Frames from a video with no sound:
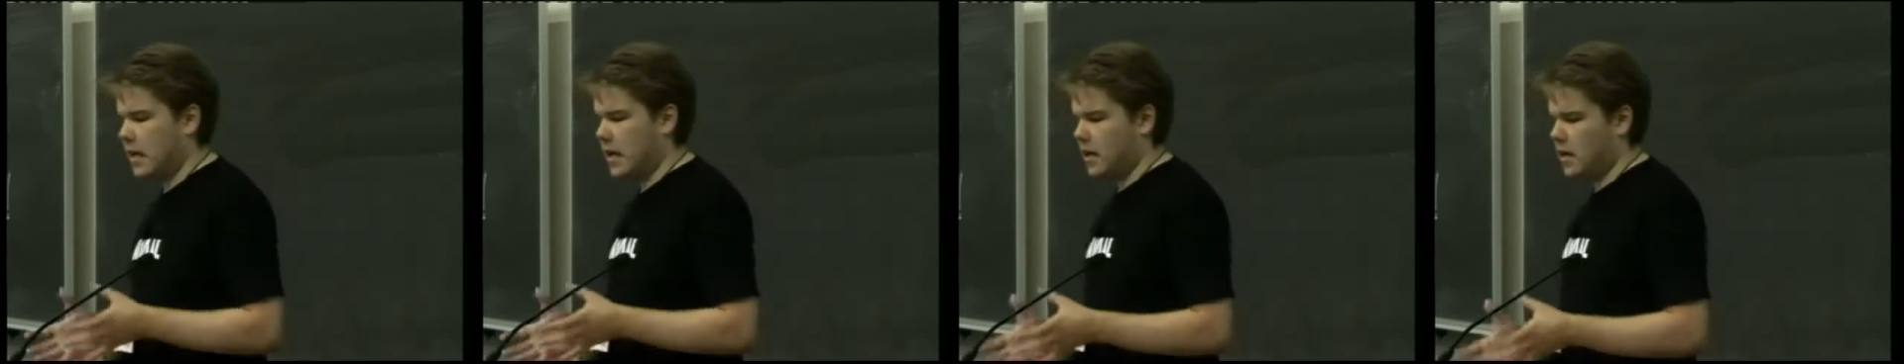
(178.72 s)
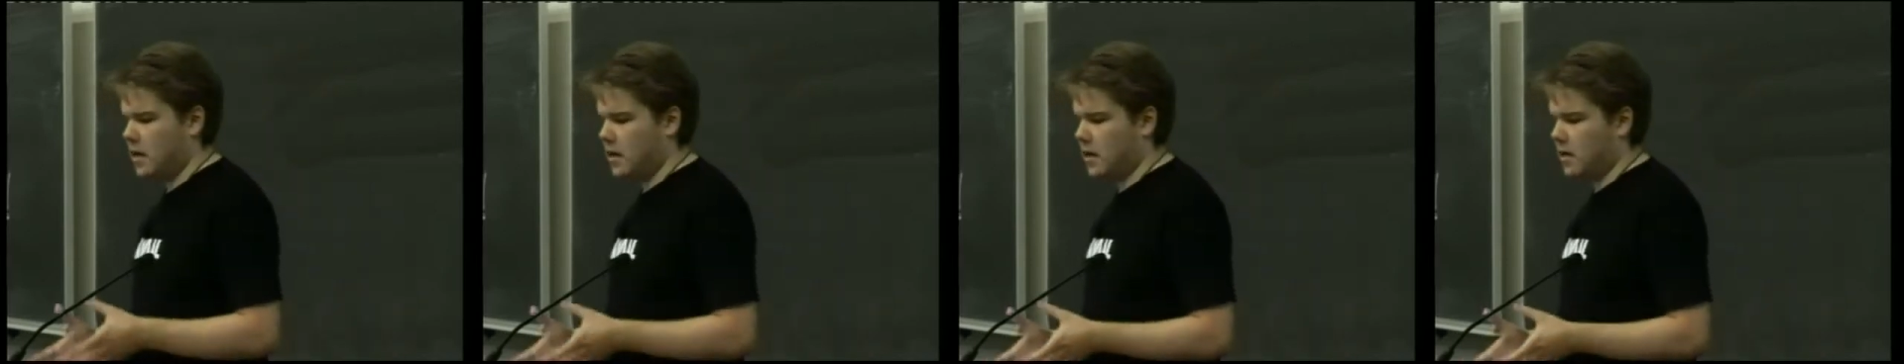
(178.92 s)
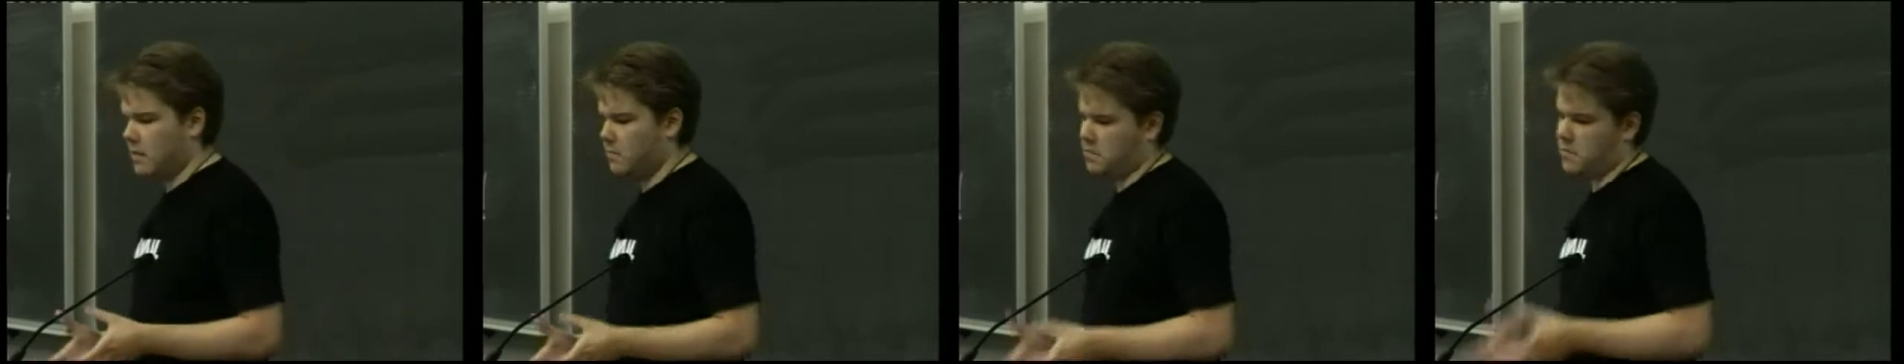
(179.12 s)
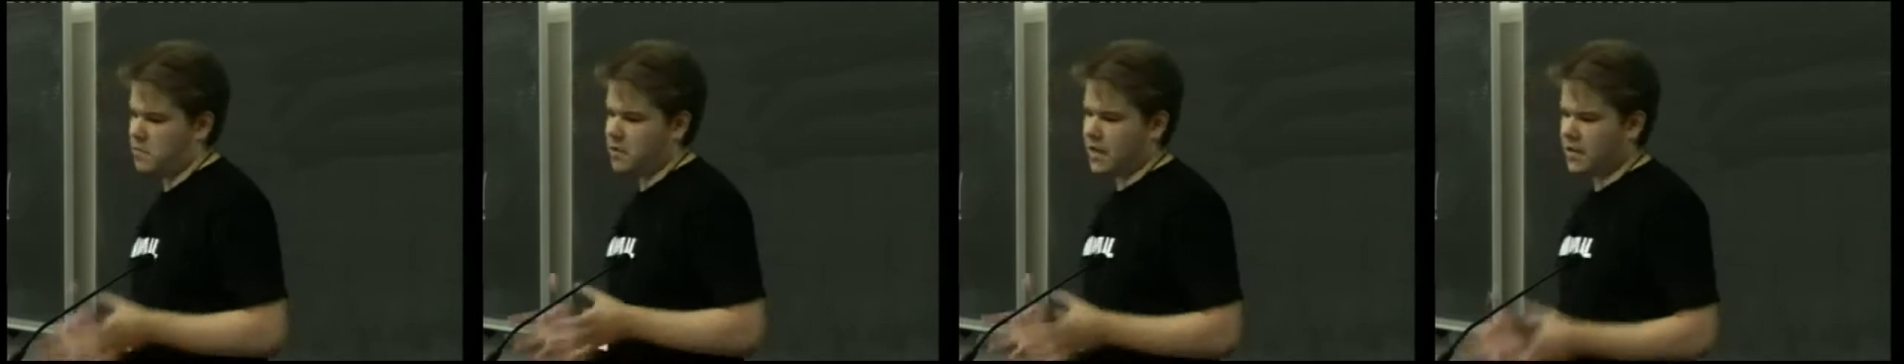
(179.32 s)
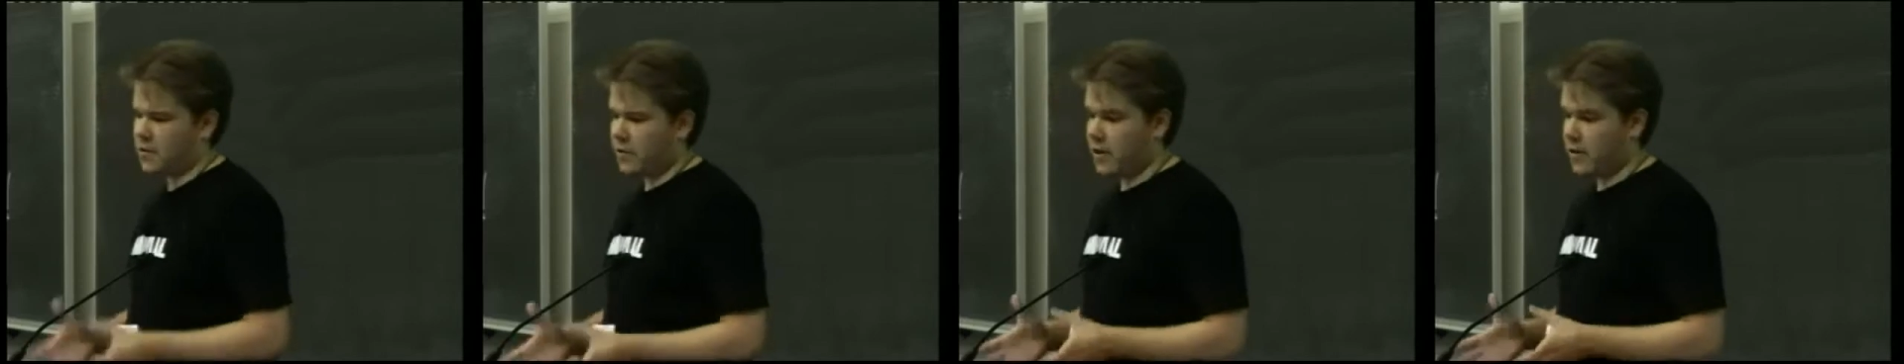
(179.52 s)
um,
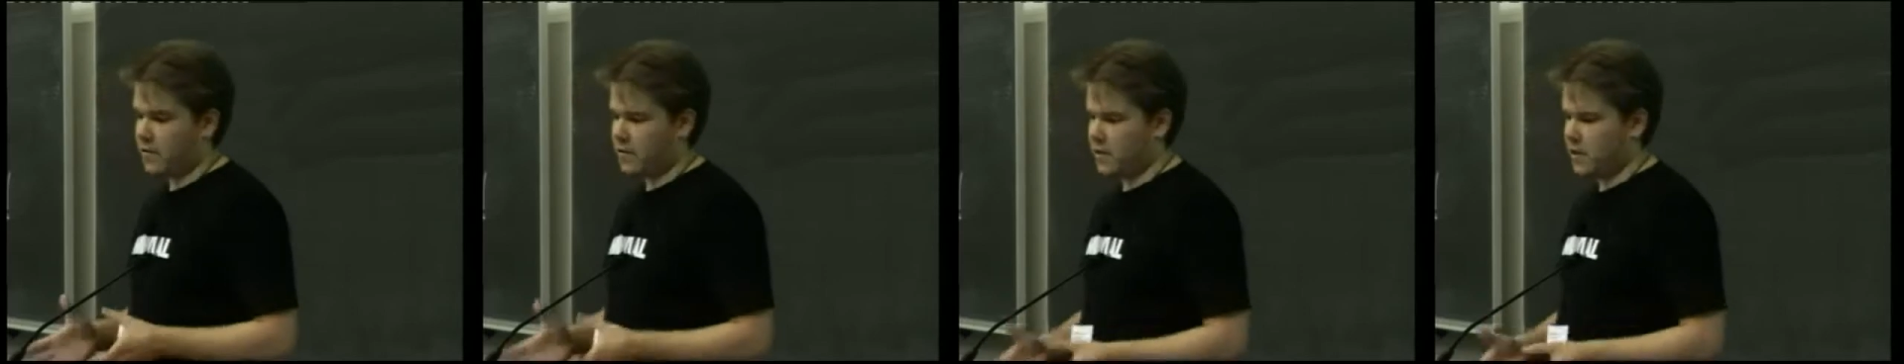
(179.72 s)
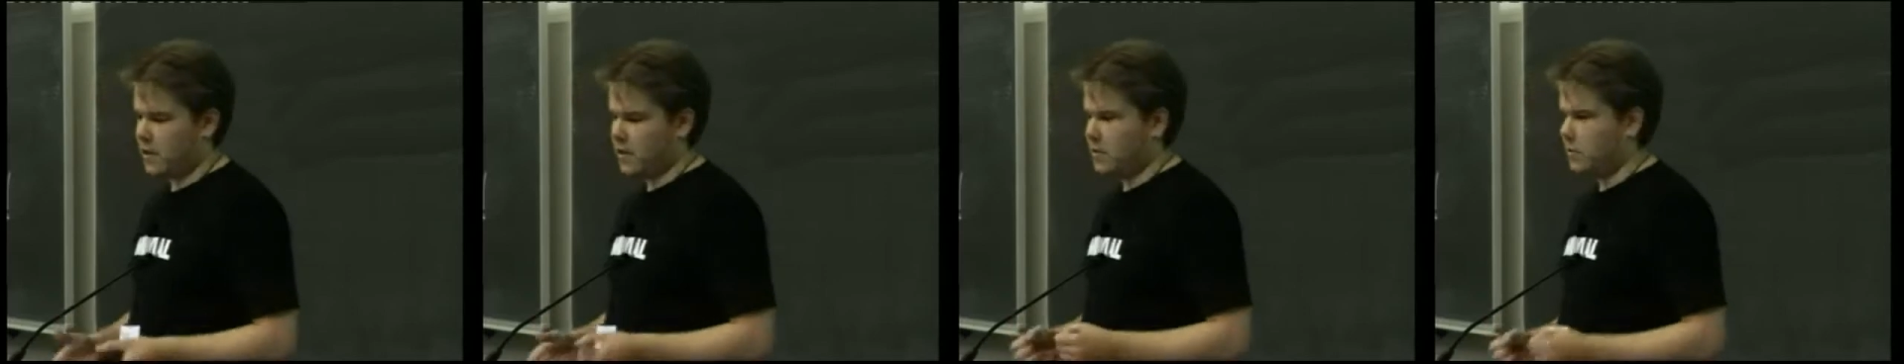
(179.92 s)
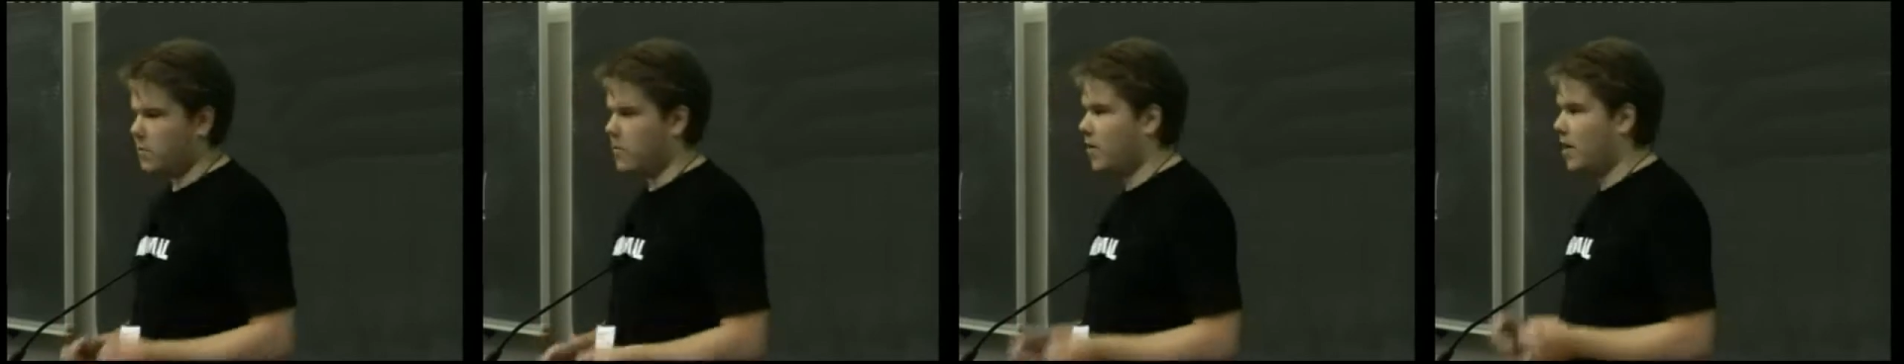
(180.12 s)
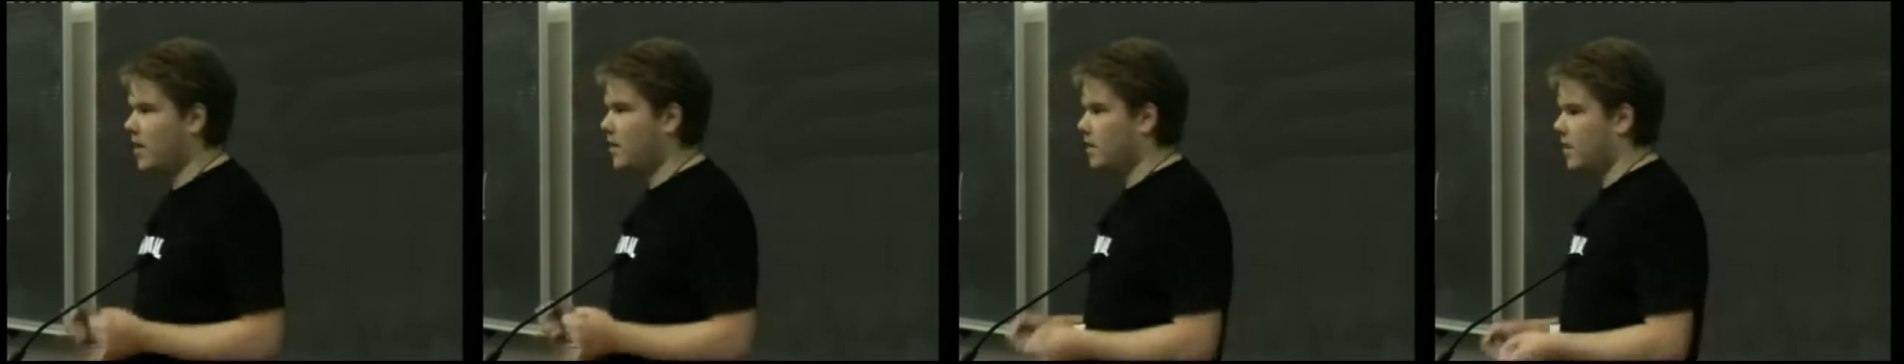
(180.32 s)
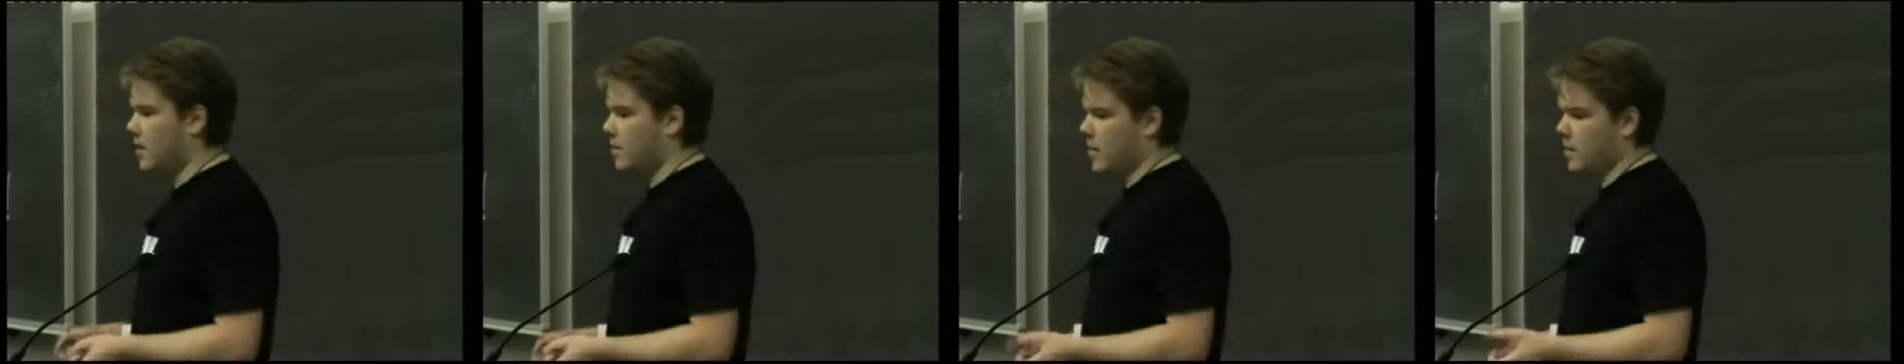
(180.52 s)
get rid of the runtime